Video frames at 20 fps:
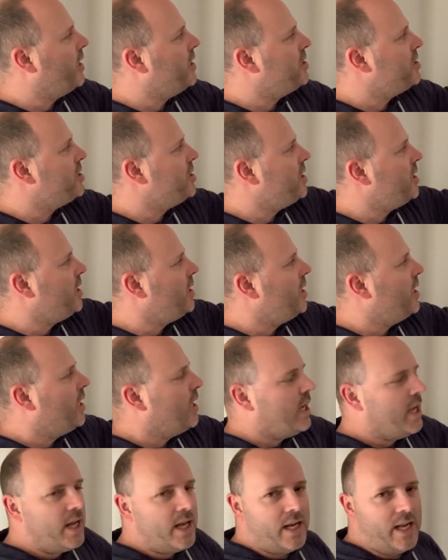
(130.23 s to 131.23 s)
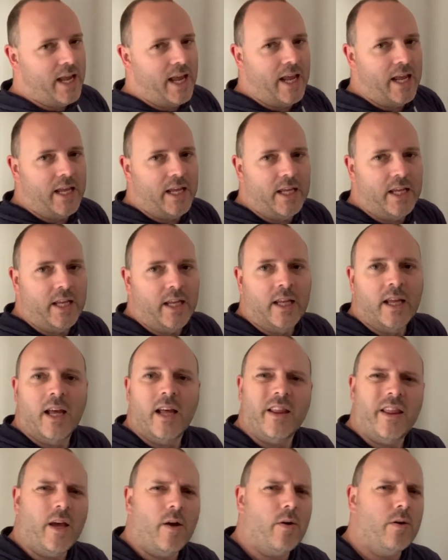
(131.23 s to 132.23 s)
AC and AE.
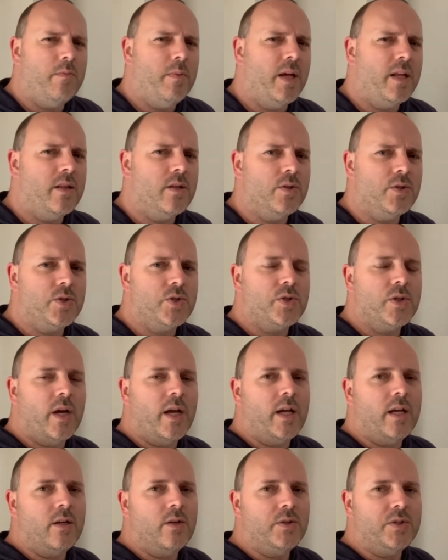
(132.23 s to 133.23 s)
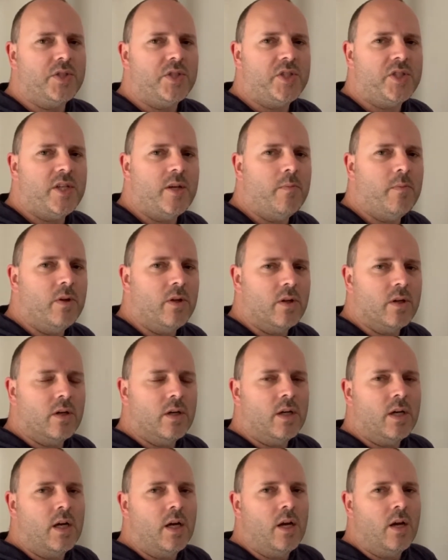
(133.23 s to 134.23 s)
That would make those triangles
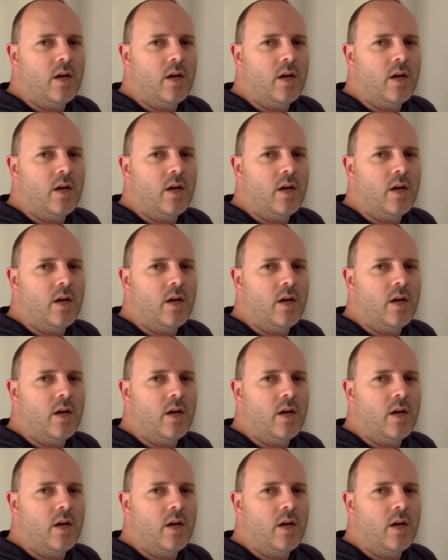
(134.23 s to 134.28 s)
similar.